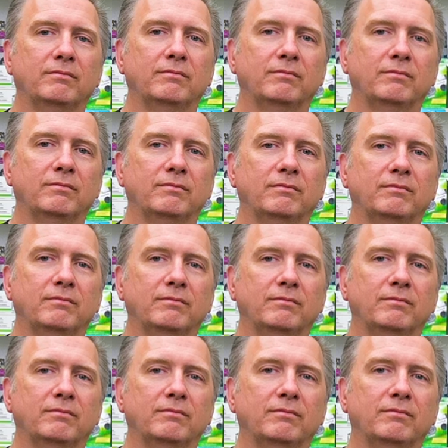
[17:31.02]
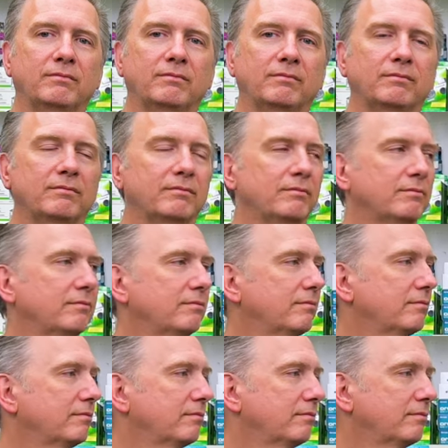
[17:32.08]

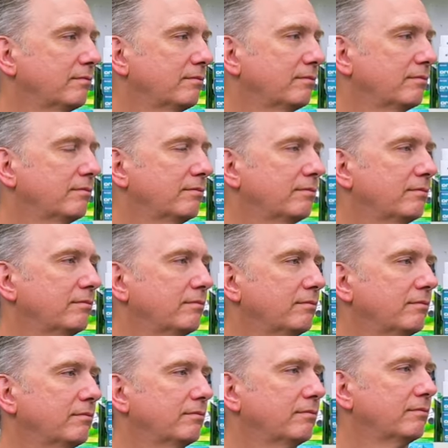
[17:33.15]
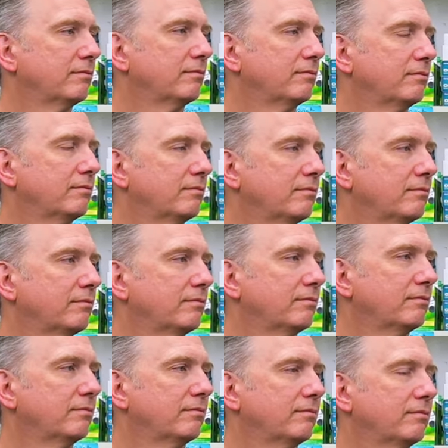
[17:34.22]

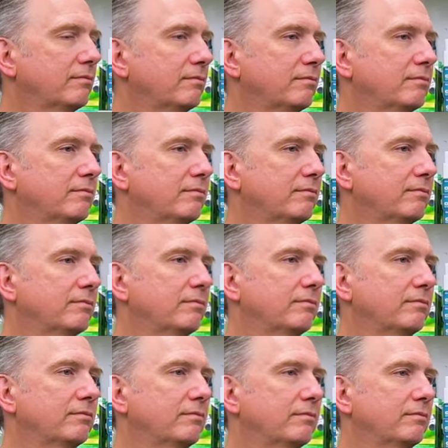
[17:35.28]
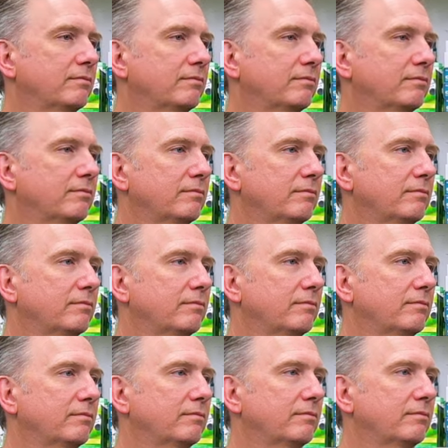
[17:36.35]

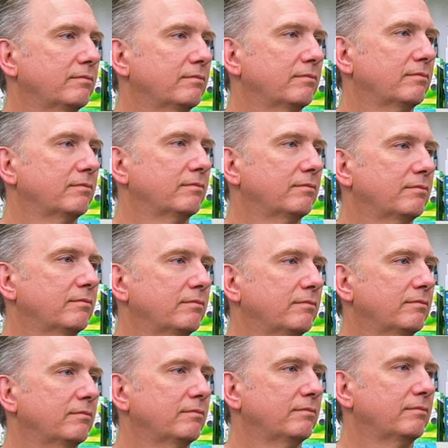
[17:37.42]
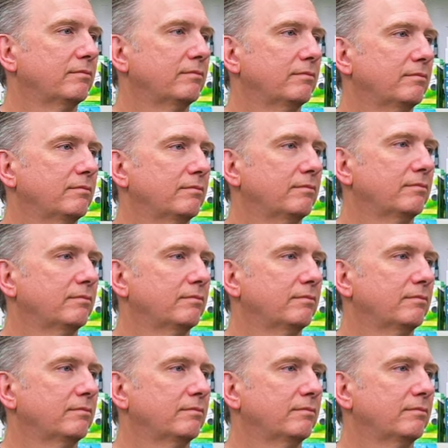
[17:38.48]
(not speaking)